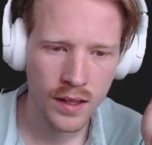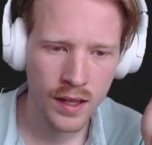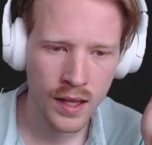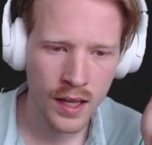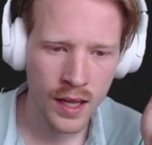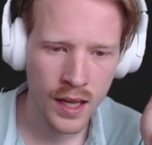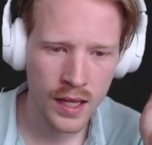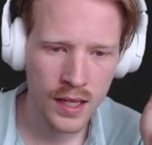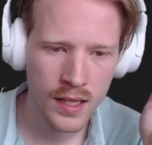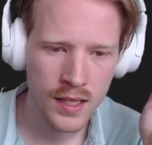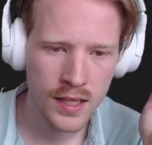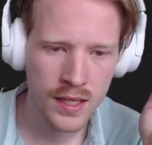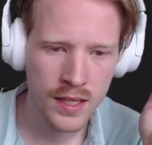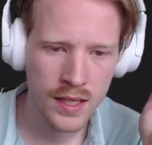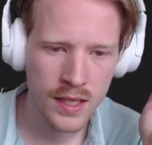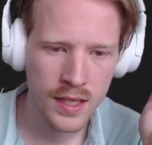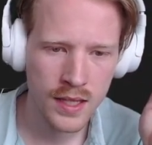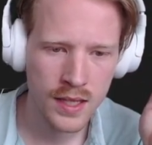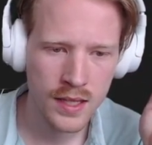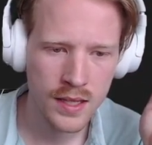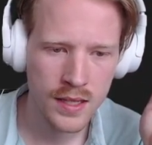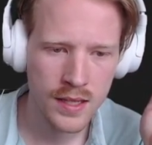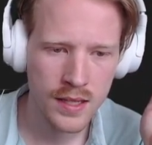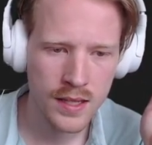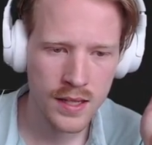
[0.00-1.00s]
has
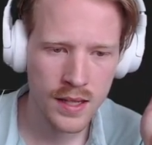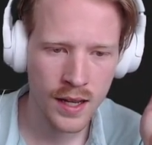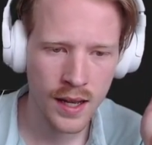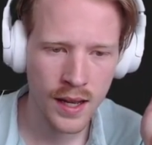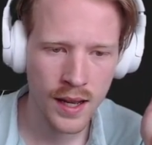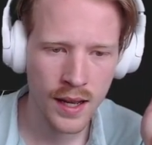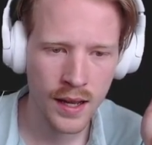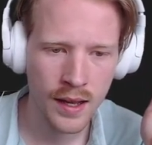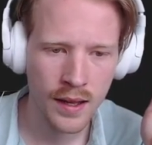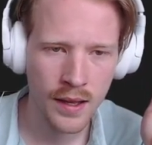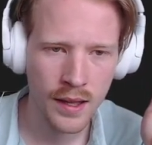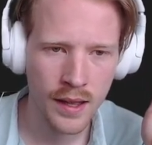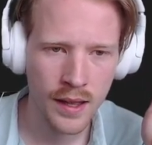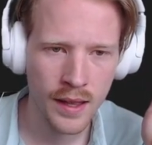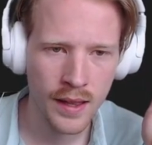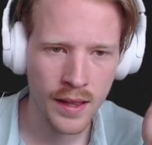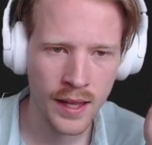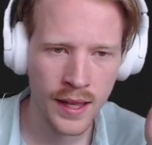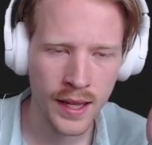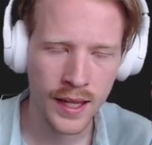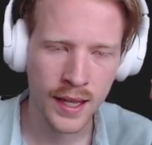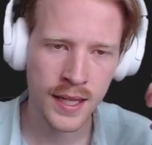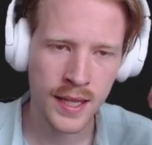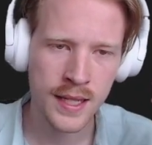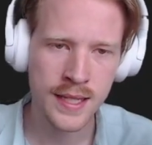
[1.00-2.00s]
these
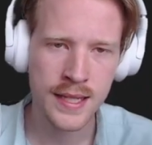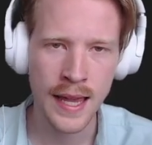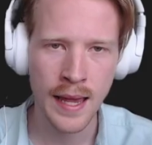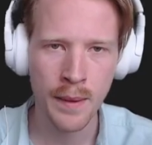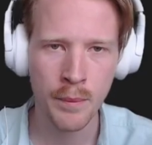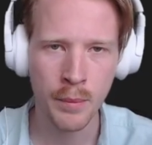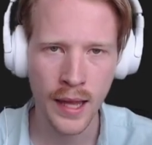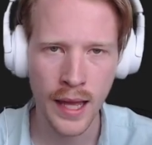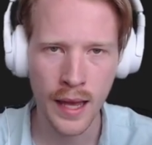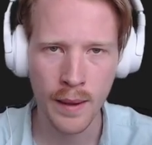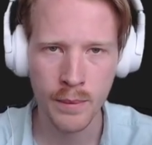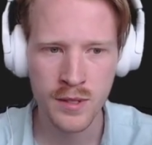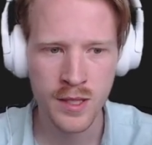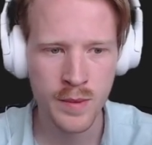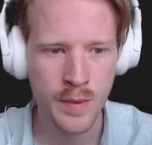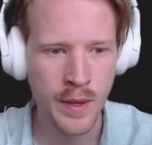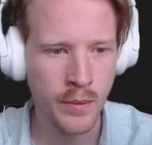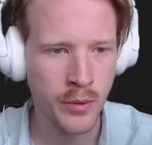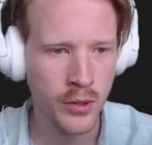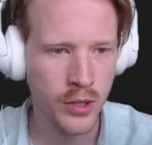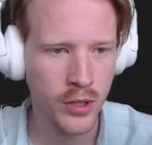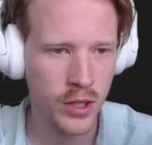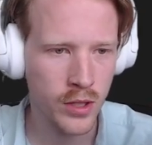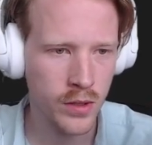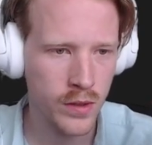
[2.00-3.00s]
like example apps that
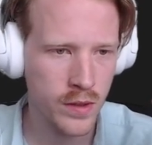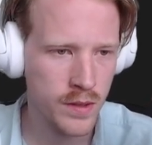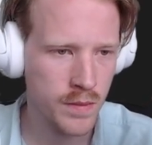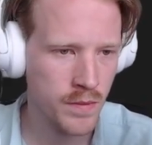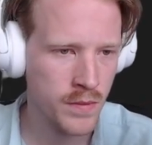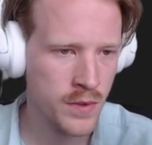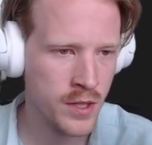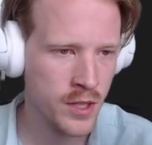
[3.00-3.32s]
people use.